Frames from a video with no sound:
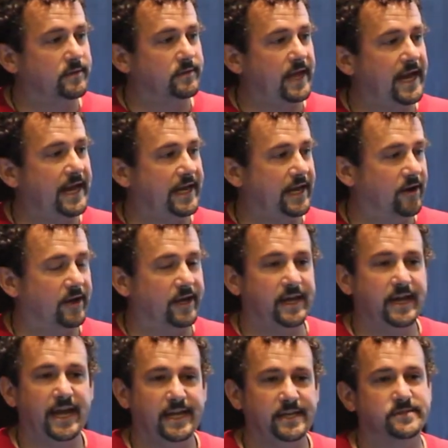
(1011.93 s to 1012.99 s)
that
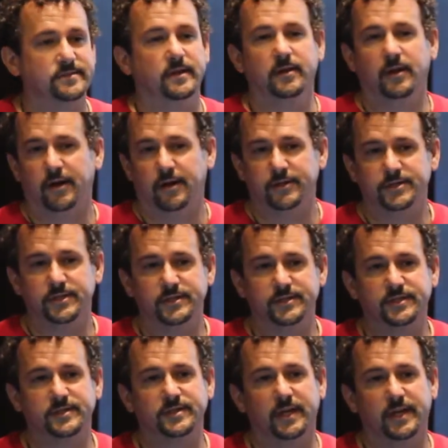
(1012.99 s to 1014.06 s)
area has the
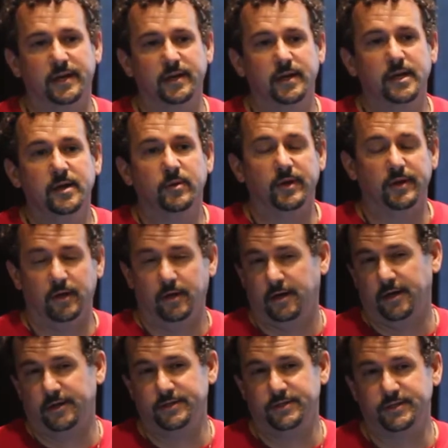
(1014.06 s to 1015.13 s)
largest, one of the
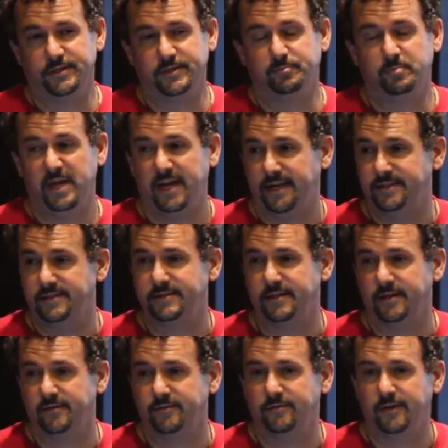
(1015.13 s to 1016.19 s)
largest beds
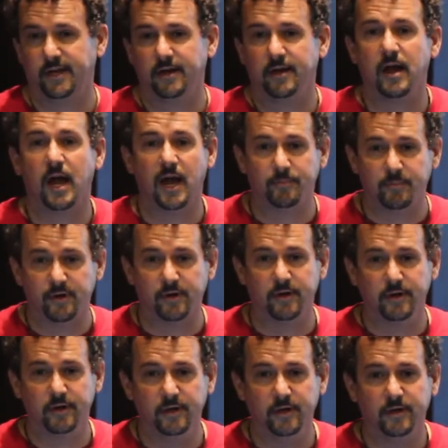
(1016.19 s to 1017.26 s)
of copper
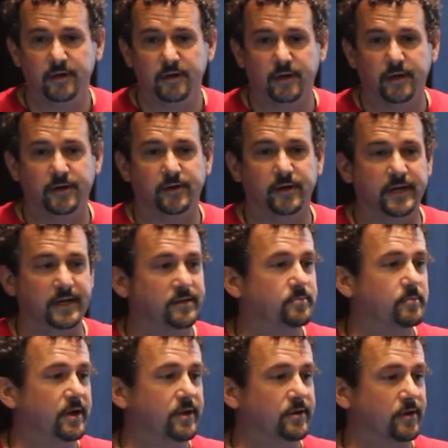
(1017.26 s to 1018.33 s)
underneath
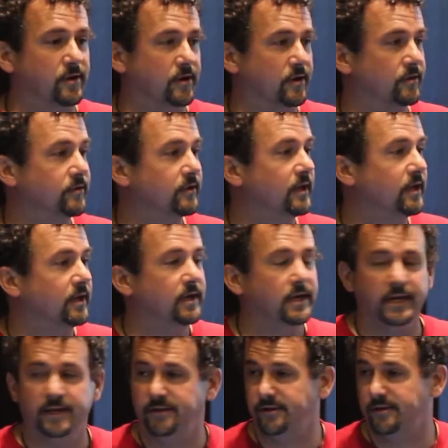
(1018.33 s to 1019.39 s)
Mother Earth
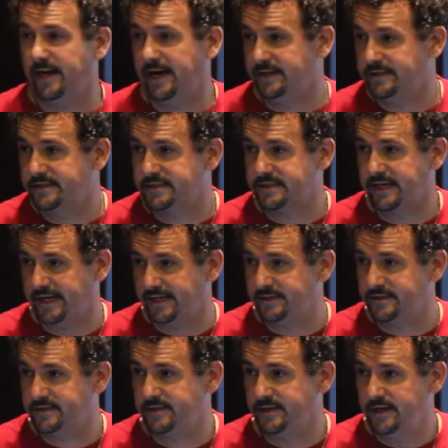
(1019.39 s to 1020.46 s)
in the United
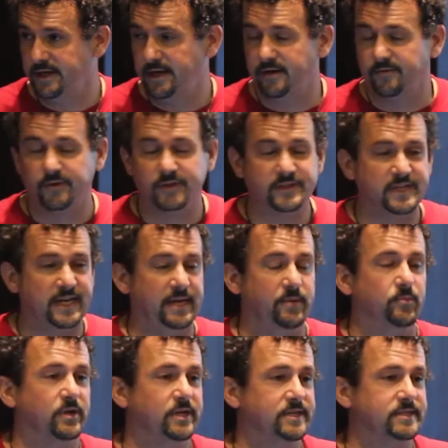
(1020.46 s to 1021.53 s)
States, for the
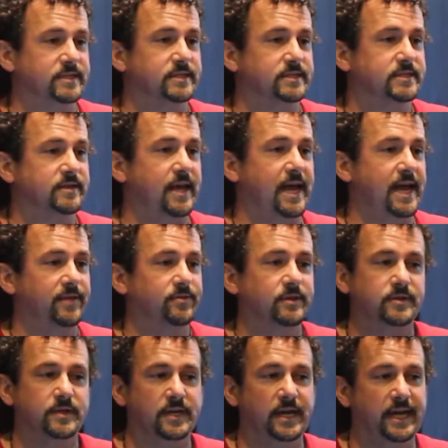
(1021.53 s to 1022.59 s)
same reasons that the
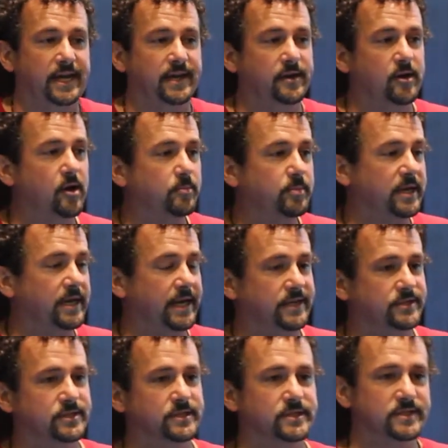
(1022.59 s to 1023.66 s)
Dene and Hopi
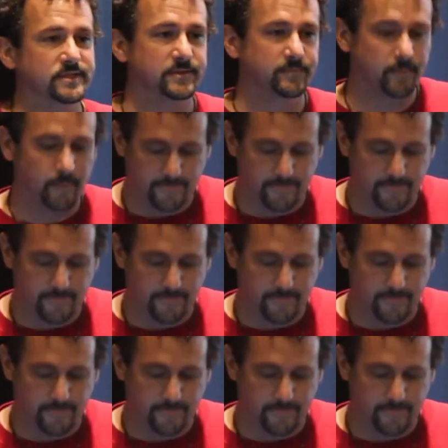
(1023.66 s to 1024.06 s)
nations